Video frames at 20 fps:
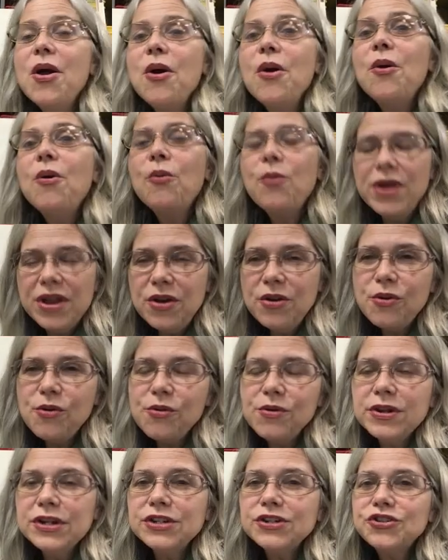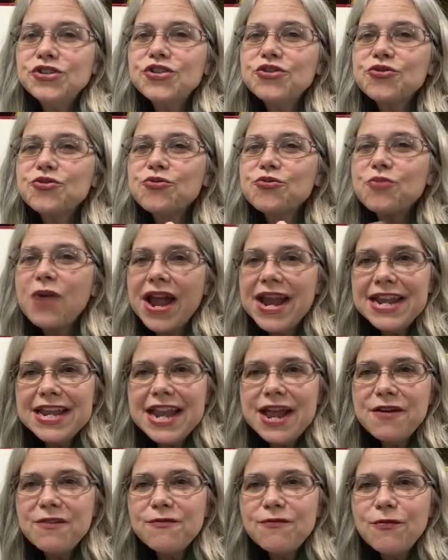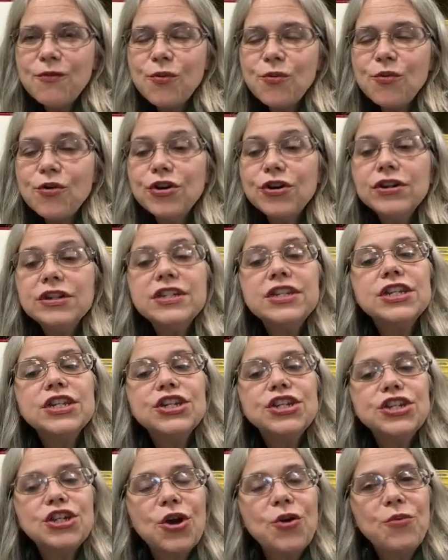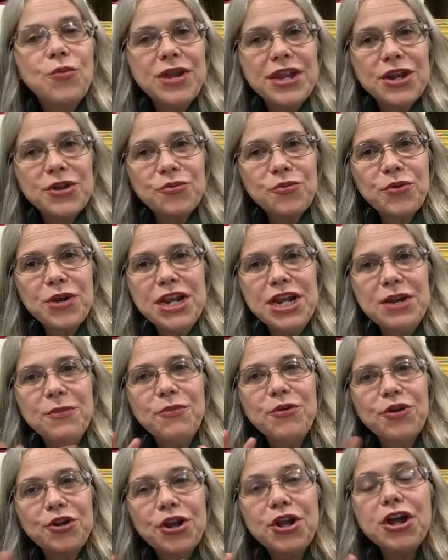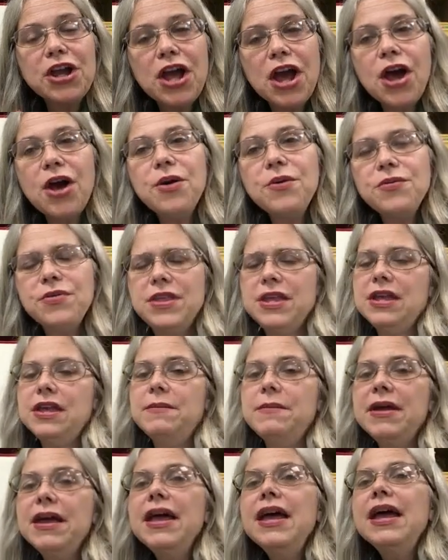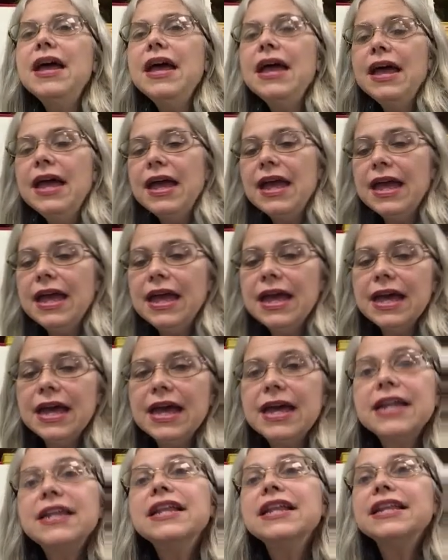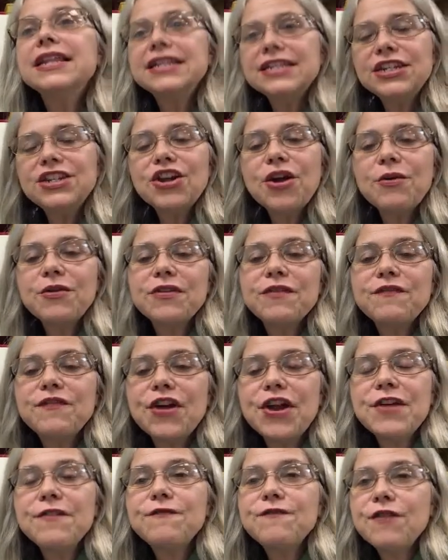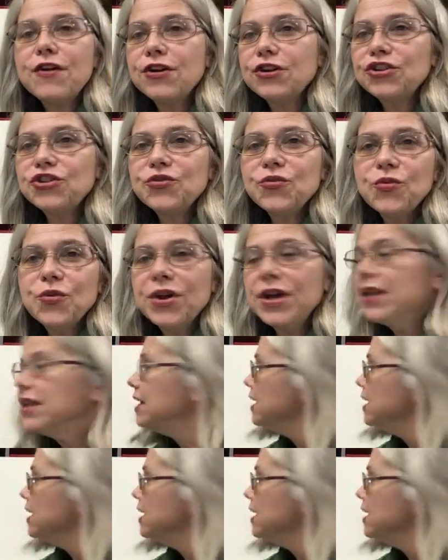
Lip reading: we're going to write down 4 words so we can read them. We're going to code them. And let's start with the very first one.